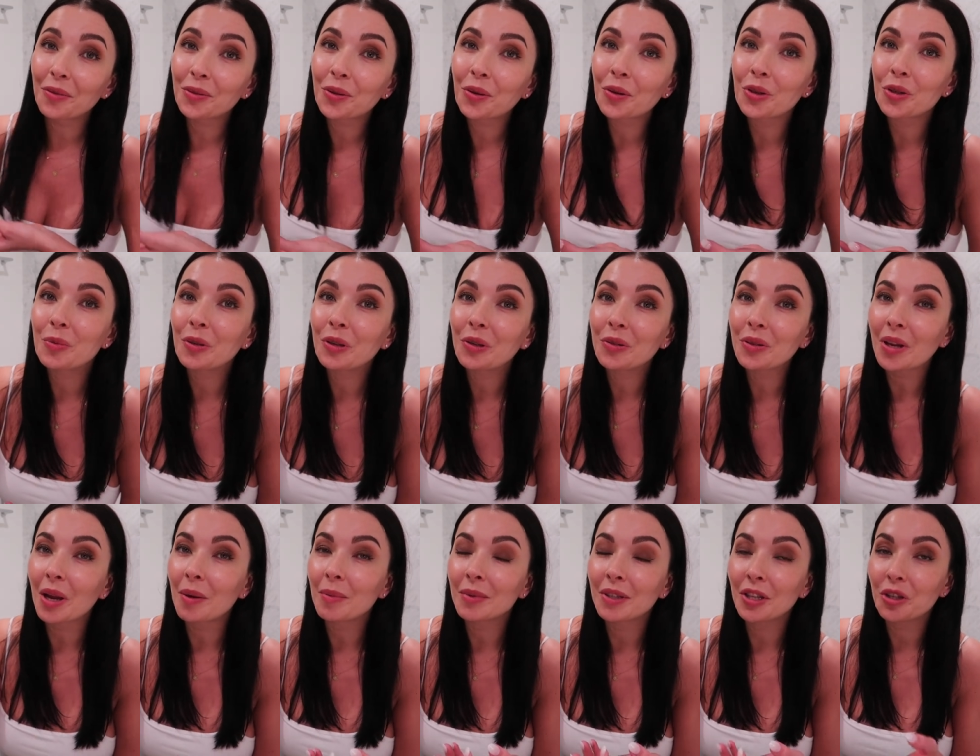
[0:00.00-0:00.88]
of course
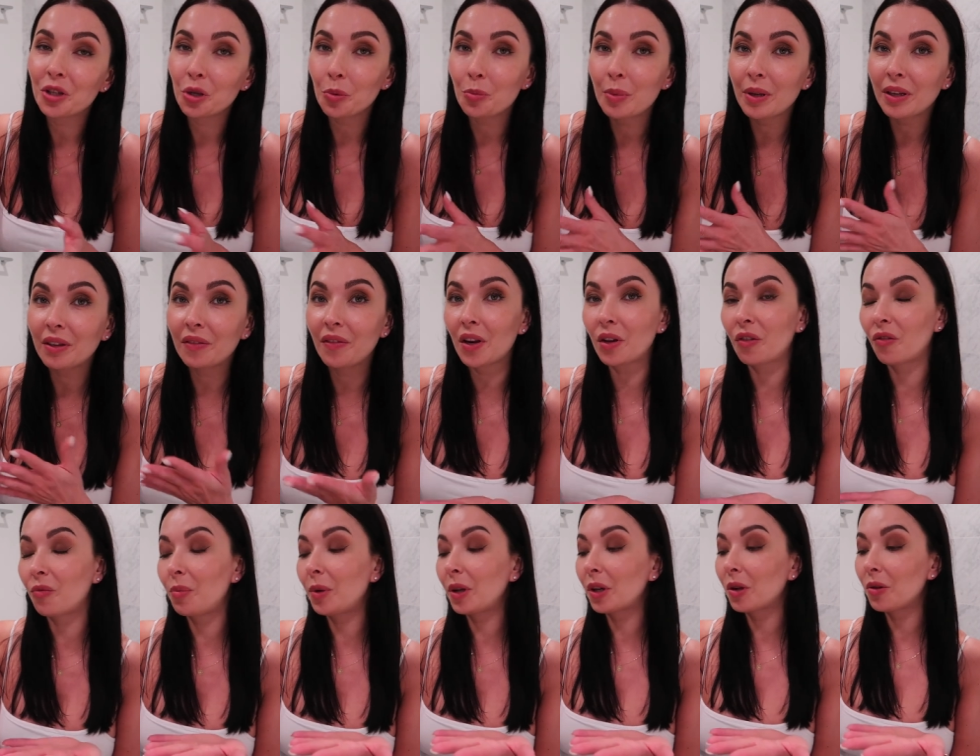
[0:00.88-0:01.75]
because I'm such a big fan
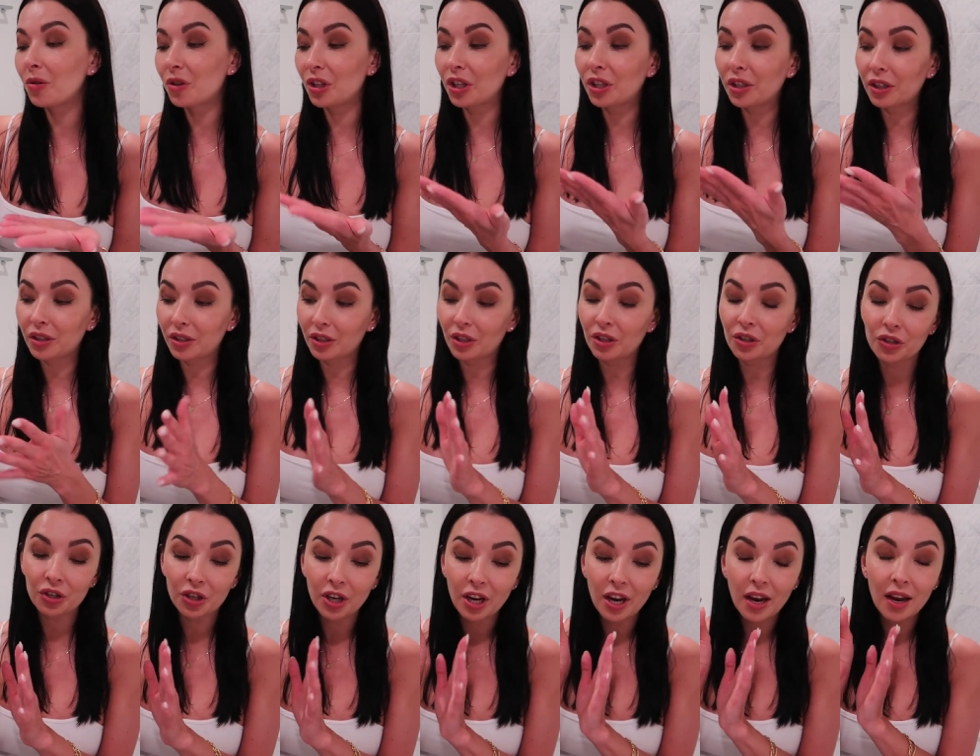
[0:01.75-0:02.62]
of Biologique
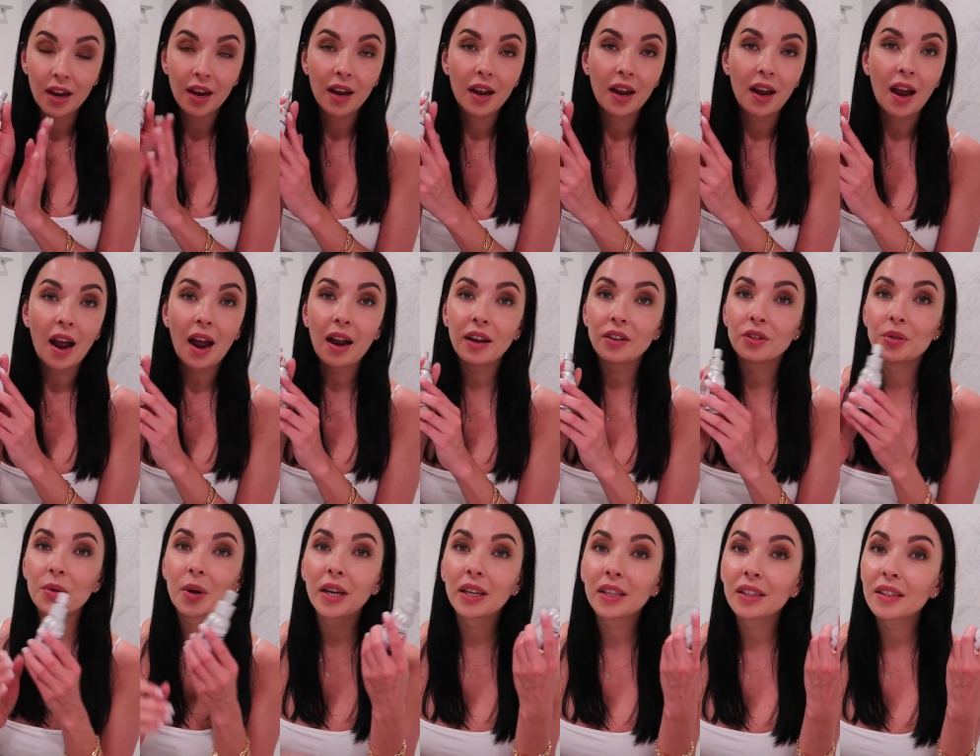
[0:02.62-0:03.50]
Recherche, I
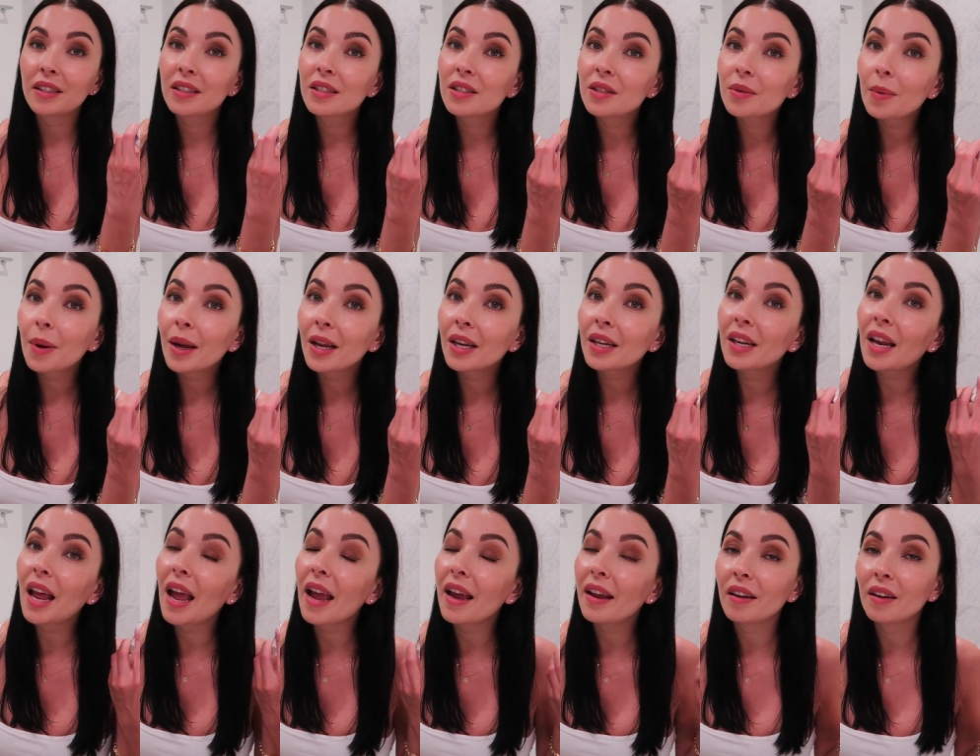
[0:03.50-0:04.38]
tried this
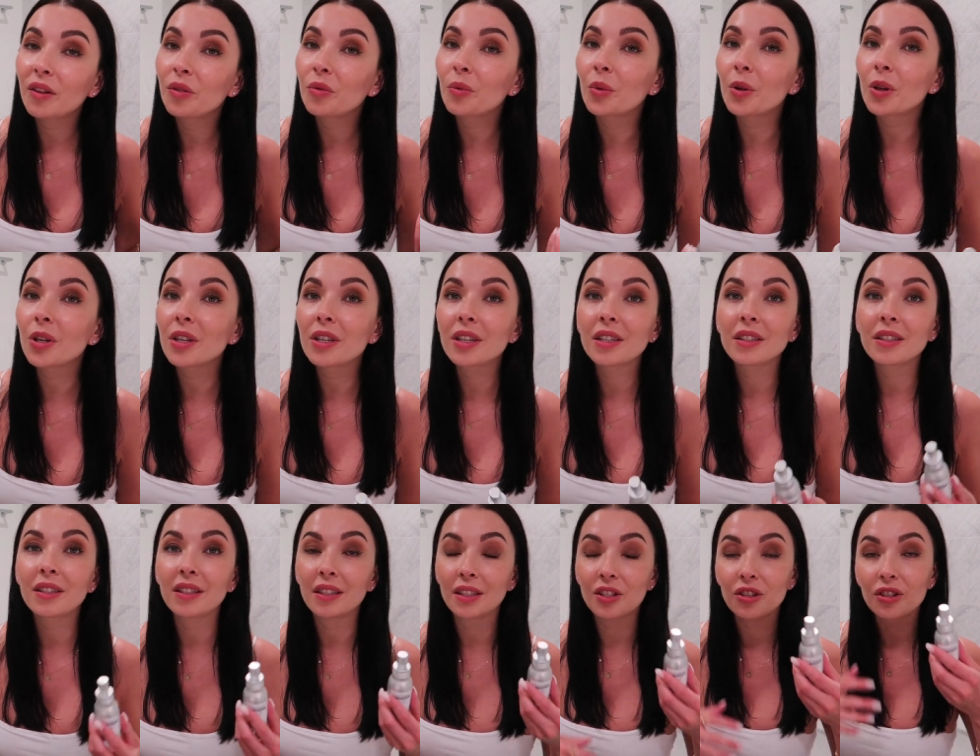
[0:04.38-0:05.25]
one and it
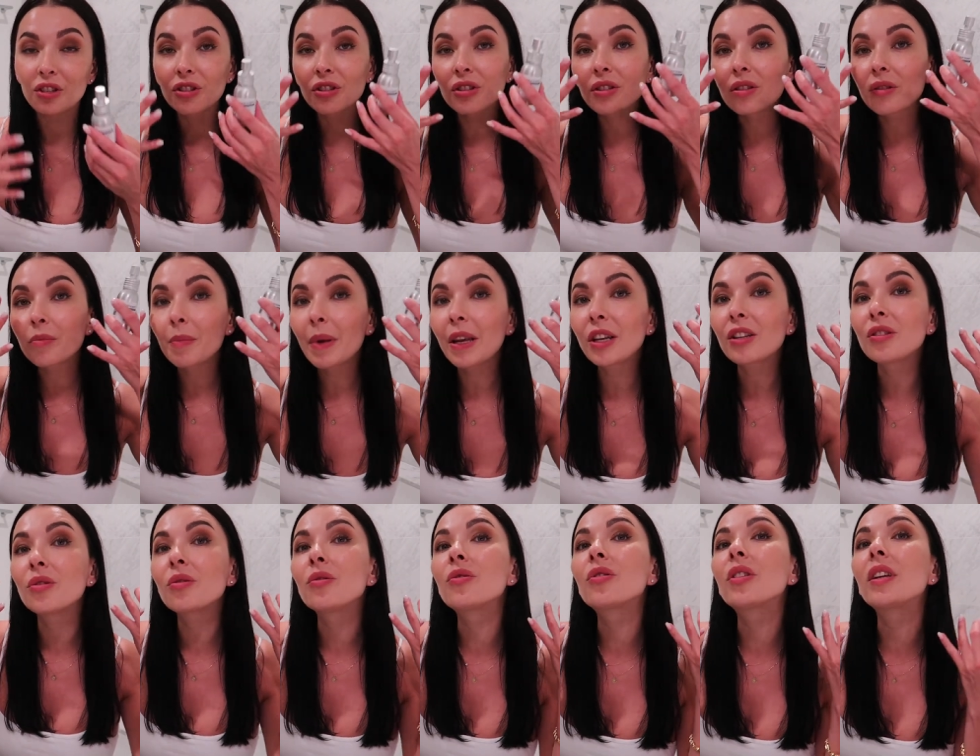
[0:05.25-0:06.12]
works. It just
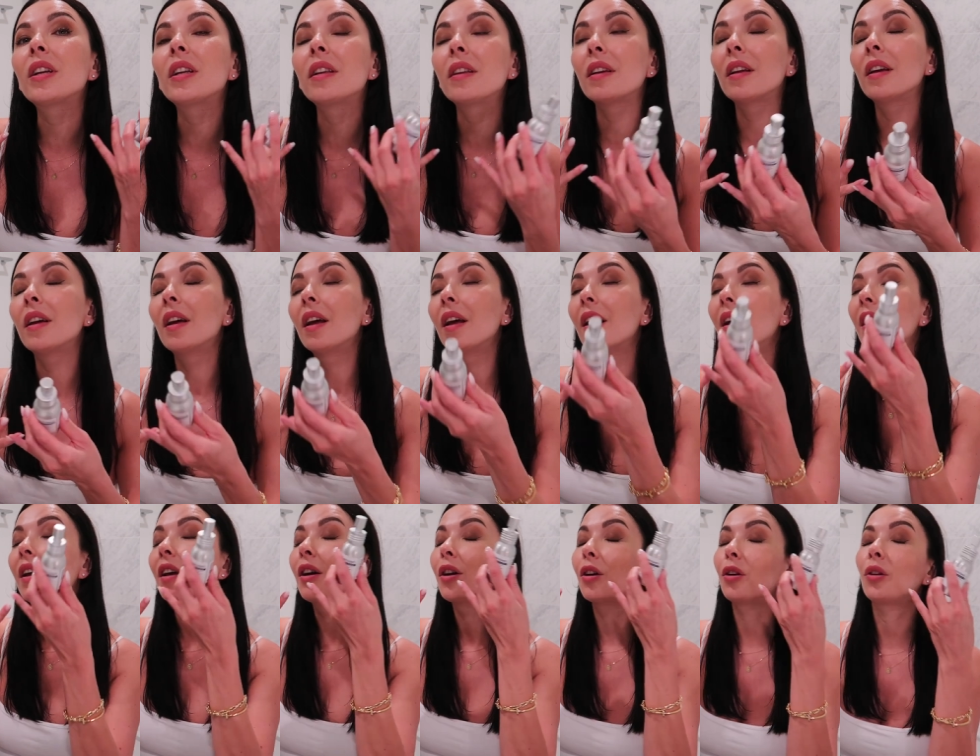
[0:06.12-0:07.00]
makes your skin
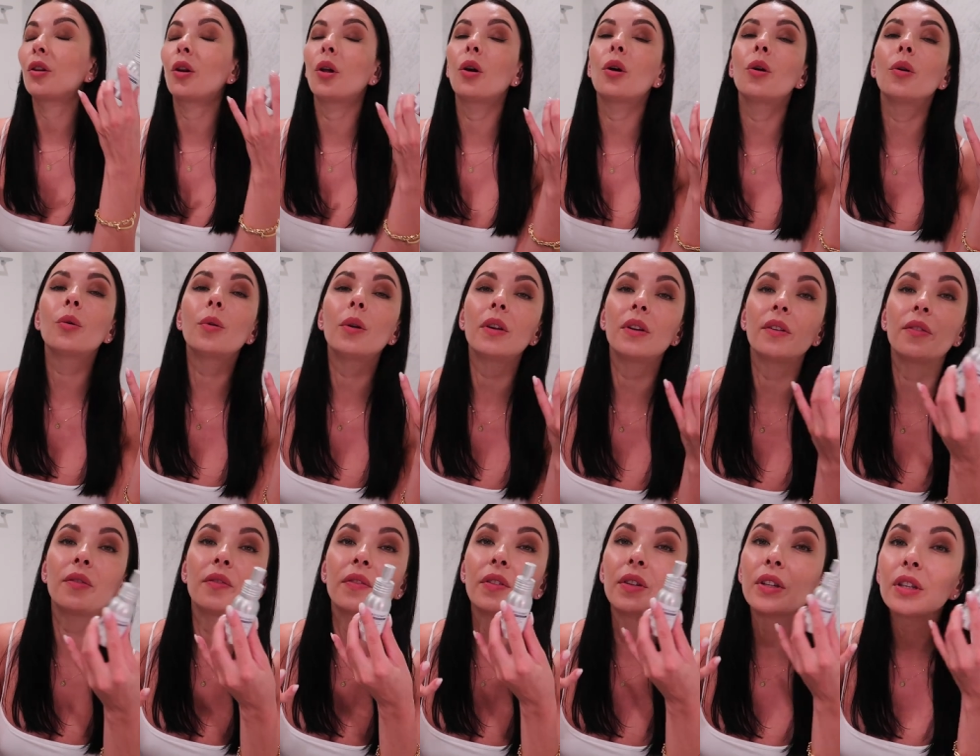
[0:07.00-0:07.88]
glow
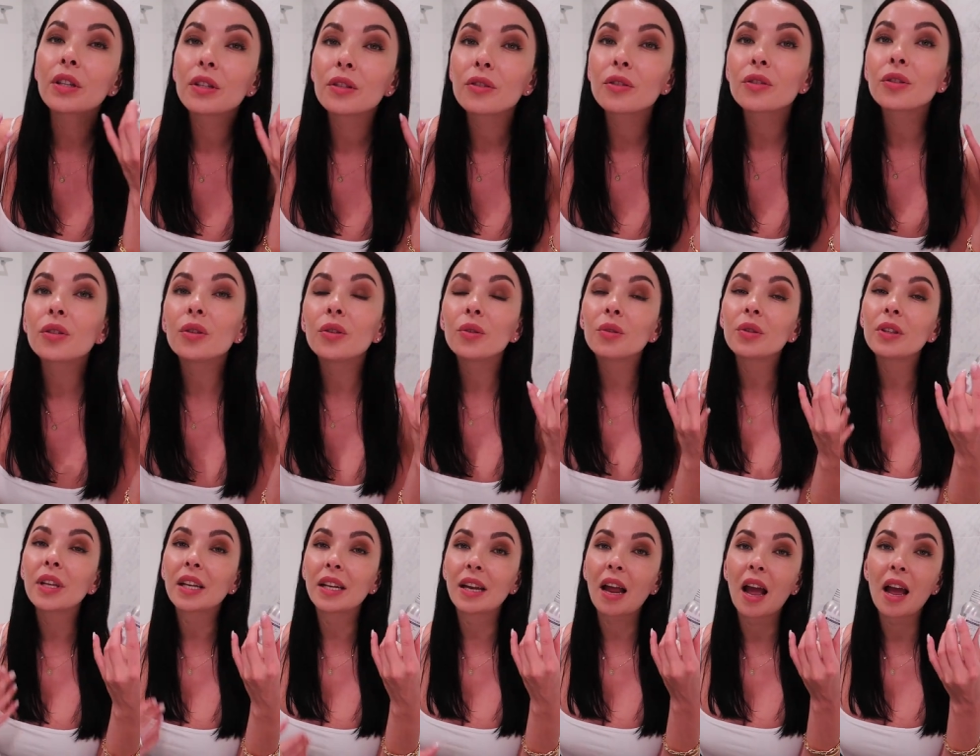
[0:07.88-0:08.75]
and feels
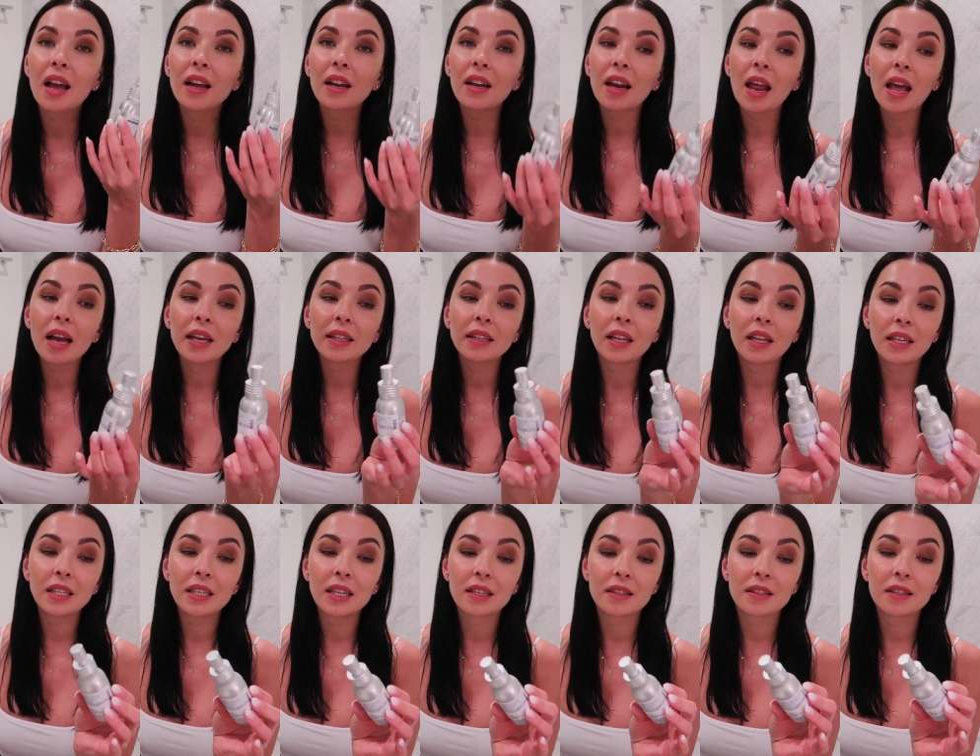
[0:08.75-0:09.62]
good and I like that
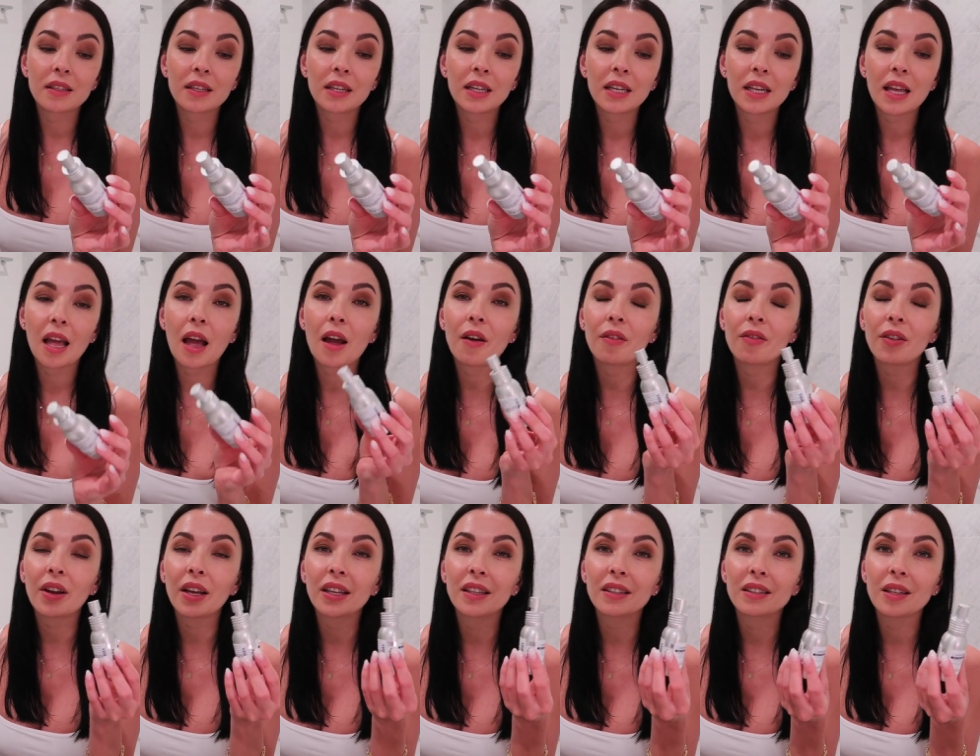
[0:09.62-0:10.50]
it doesn't really have
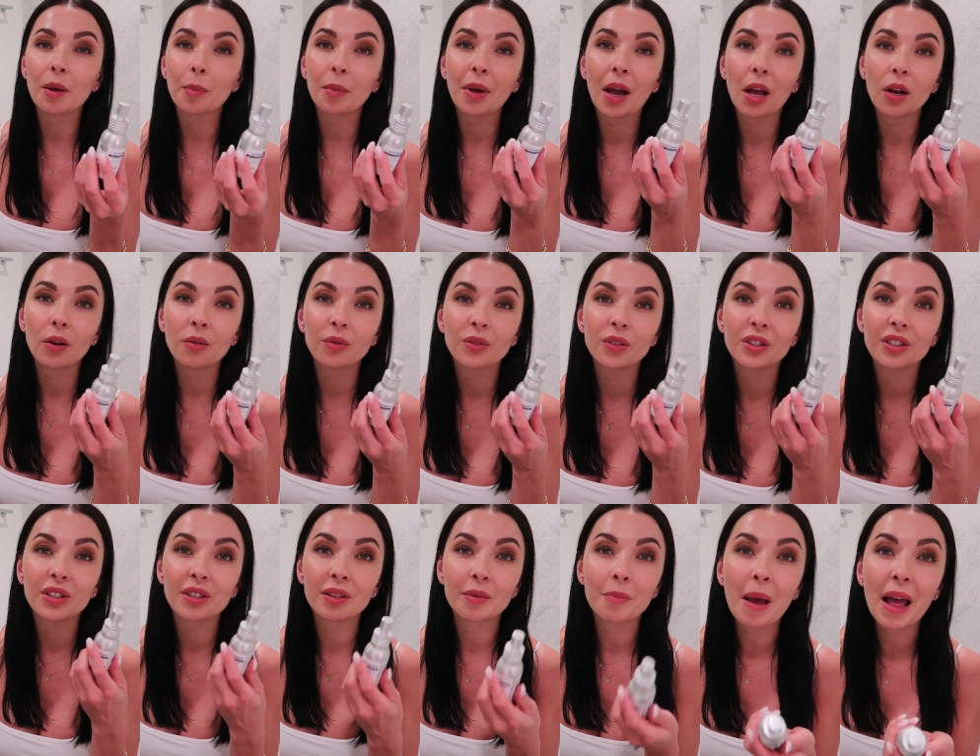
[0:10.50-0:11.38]
like some kind of
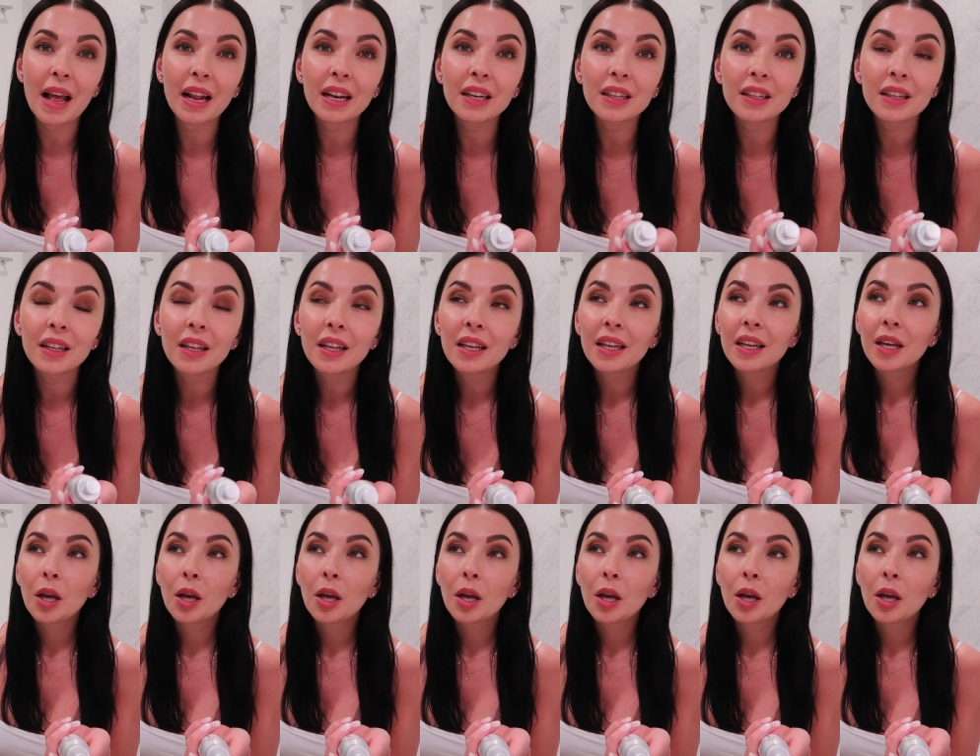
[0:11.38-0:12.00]
smell